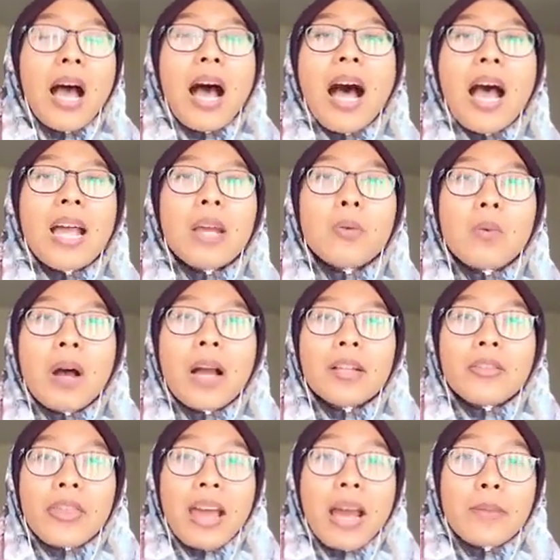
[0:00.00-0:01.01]
I
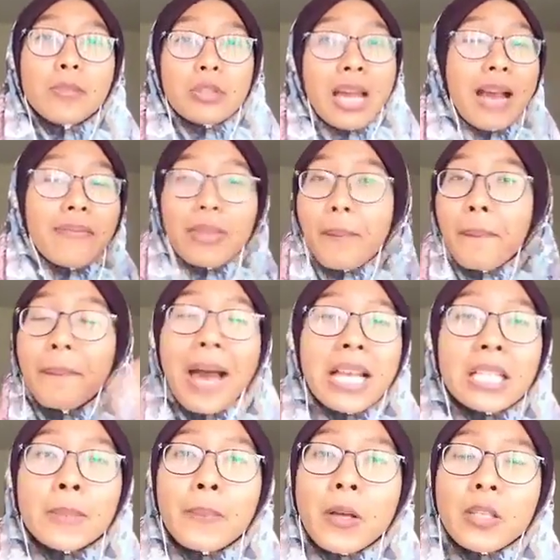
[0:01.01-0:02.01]
want them to have the
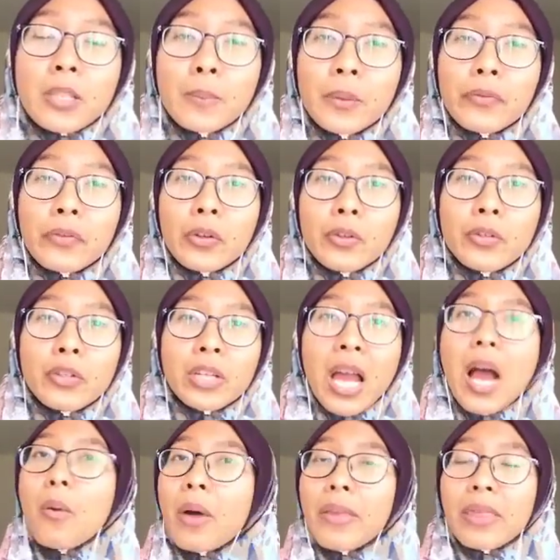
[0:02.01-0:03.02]
best possible future.
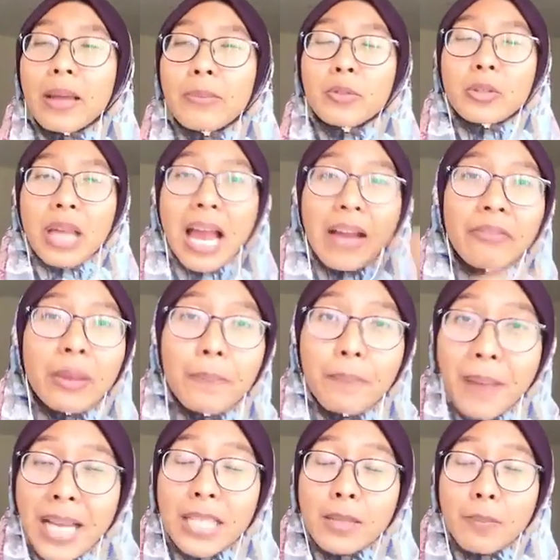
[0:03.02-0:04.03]
I want them to have the
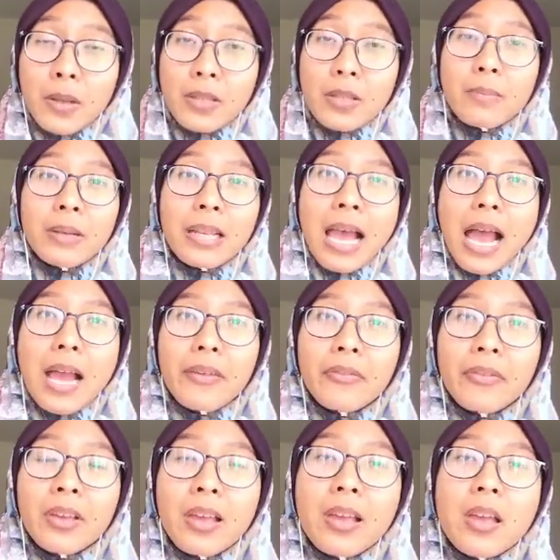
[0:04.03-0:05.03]
best possible
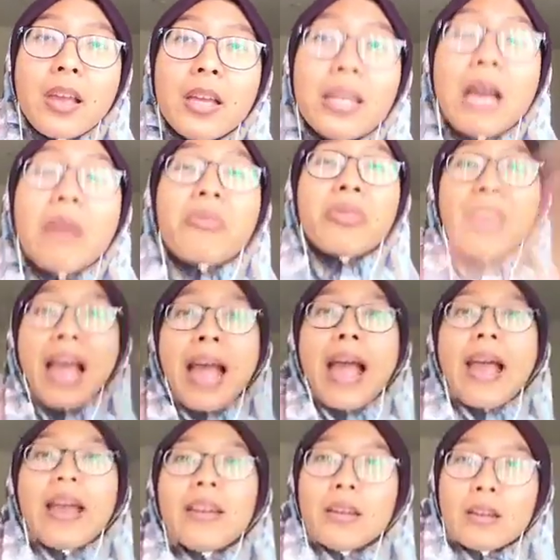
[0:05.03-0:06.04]
life. Now
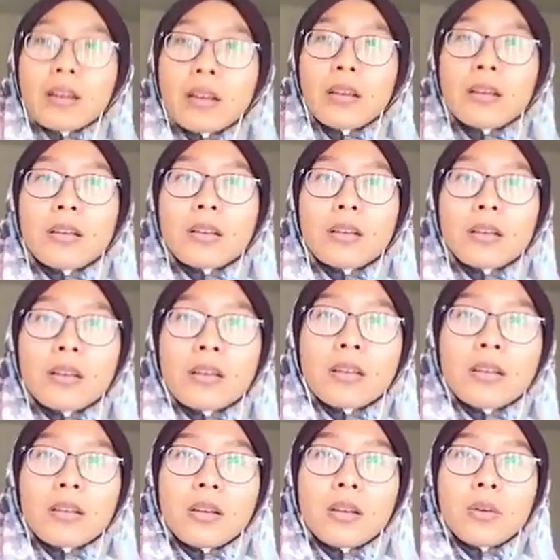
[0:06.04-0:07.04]
then,
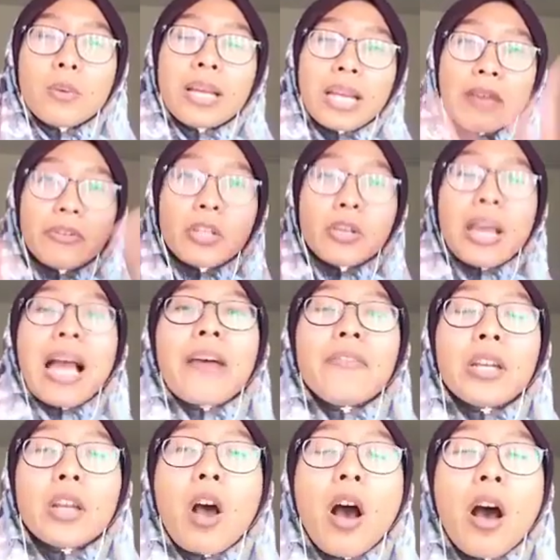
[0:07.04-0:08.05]
whenever you
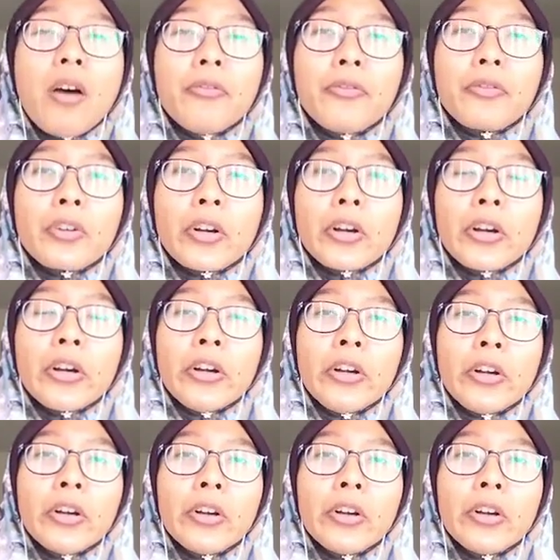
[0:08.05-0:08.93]
have an offer,